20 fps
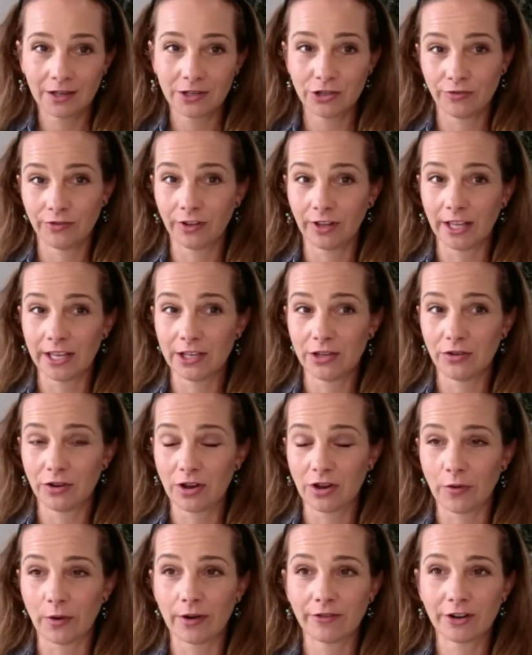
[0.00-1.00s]
Do you feel like you
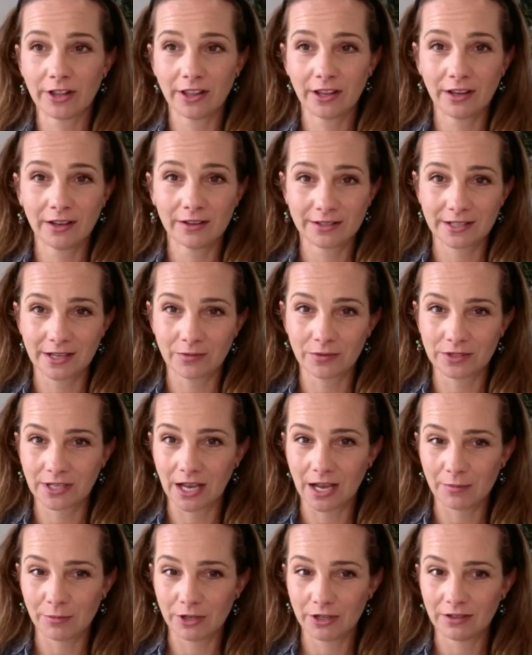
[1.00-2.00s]
know everything? Is that what's
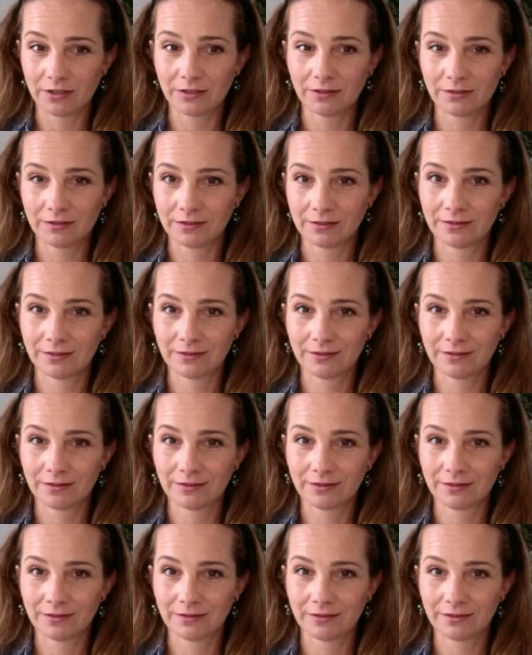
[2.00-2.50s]
happening?